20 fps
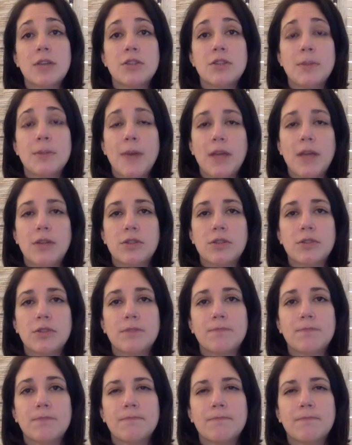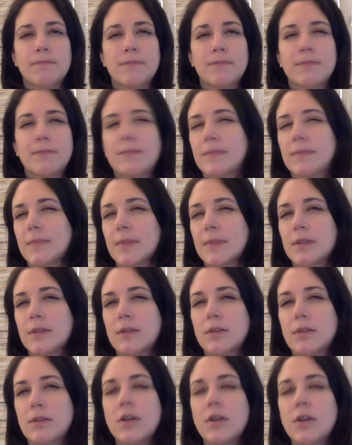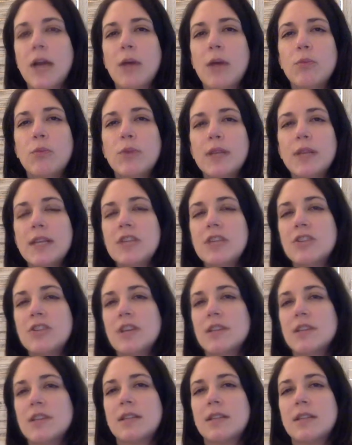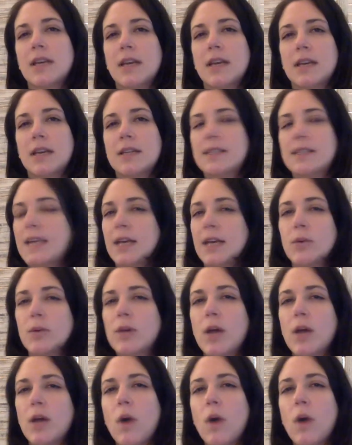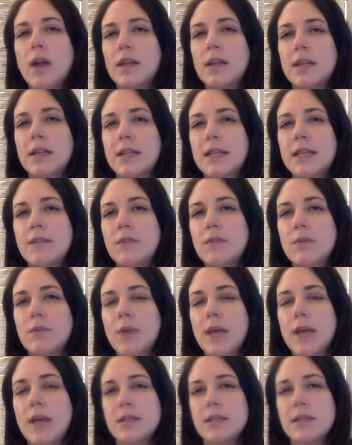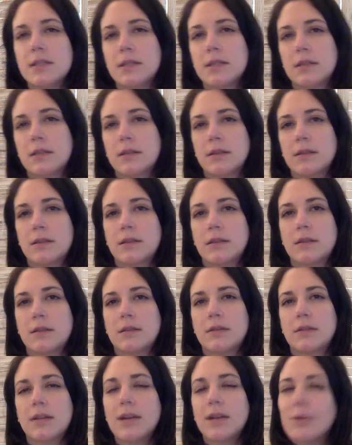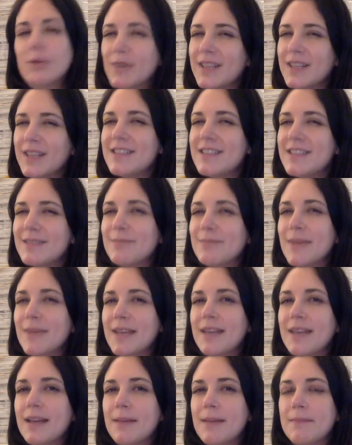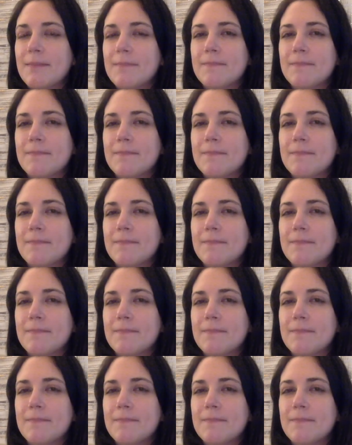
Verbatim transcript: so much. Could I really just take what I wanted and leave the rest? Could I really just make it up?